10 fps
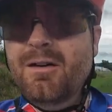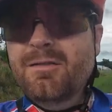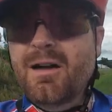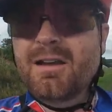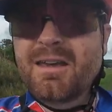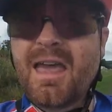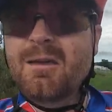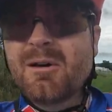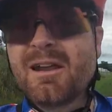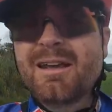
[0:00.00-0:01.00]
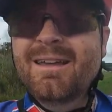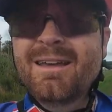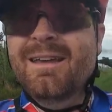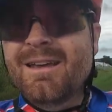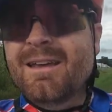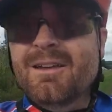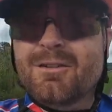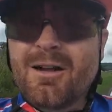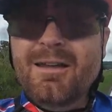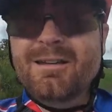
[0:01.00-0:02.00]
find a game in it,
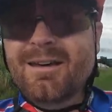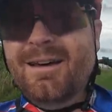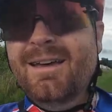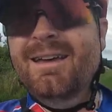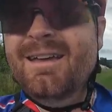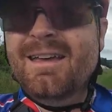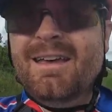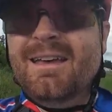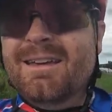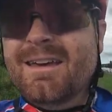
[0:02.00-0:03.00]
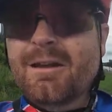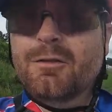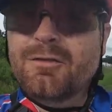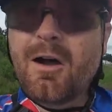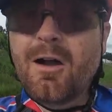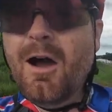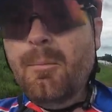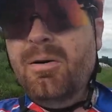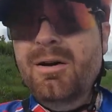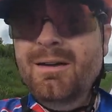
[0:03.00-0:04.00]
trying to get as far up
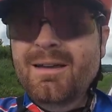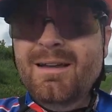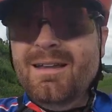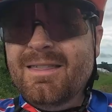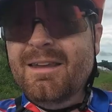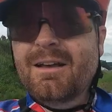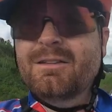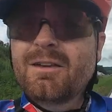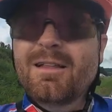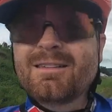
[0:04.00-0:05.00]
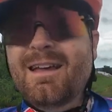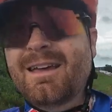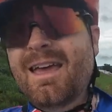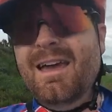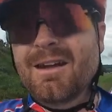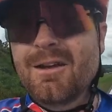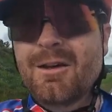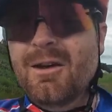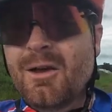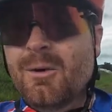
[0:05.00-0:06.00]
the next hill as I can
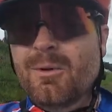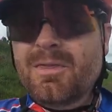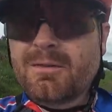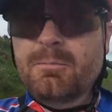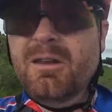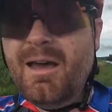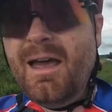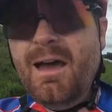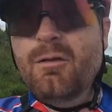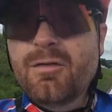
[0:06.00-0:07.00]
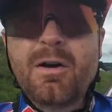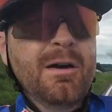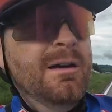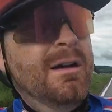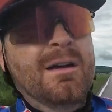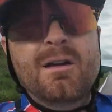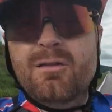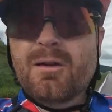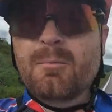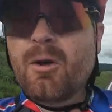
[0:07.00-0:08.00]
with the speed I have
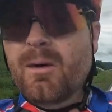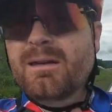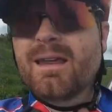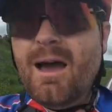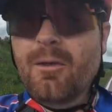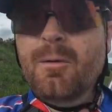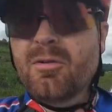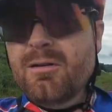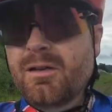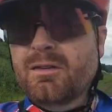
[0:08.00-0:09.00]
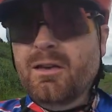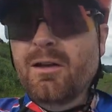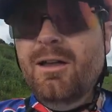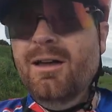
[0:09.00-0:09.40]
from going down the previous hill.